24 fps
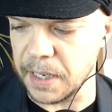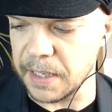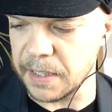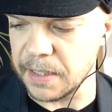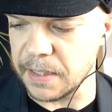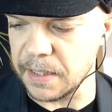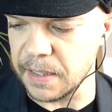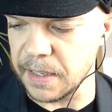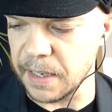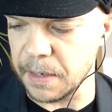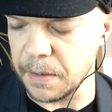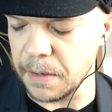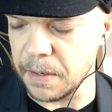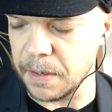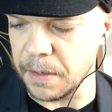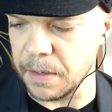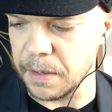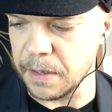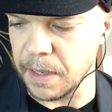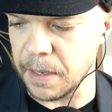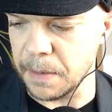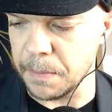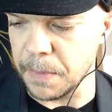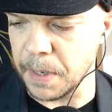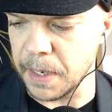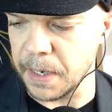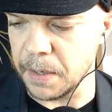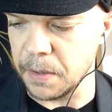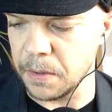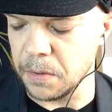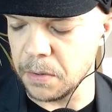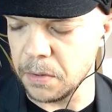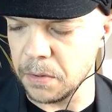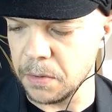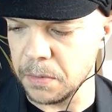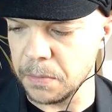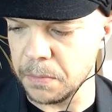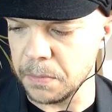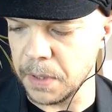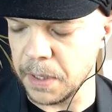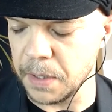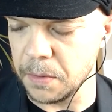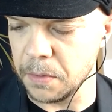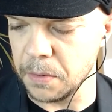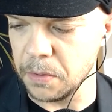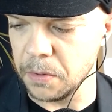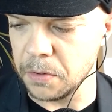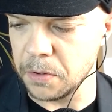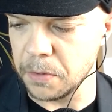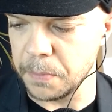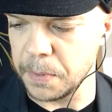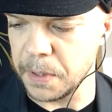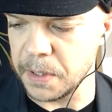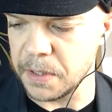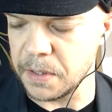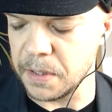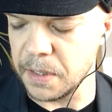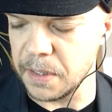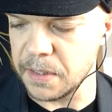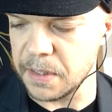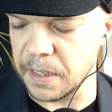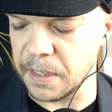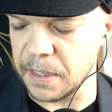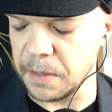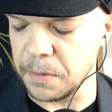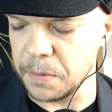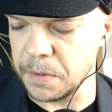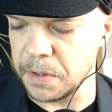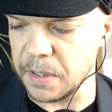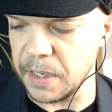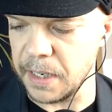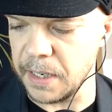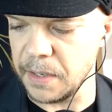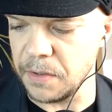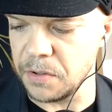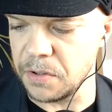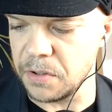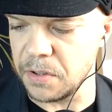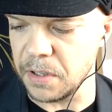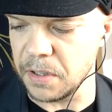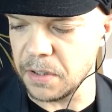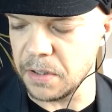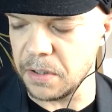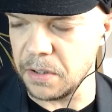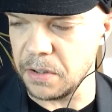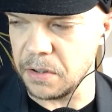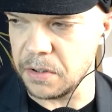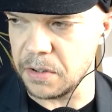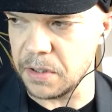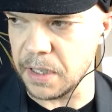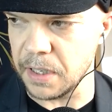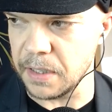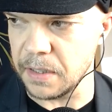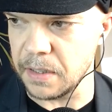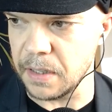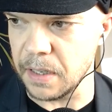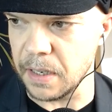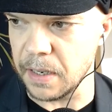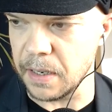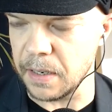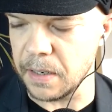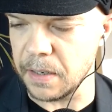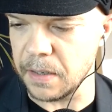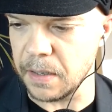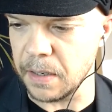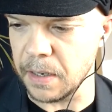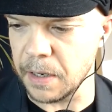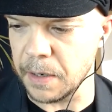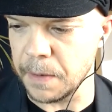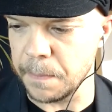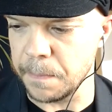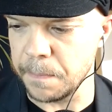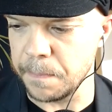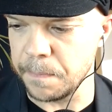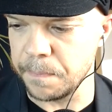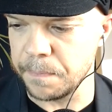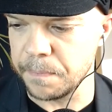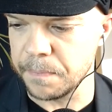in that mail order business, and it was interesting that you said that the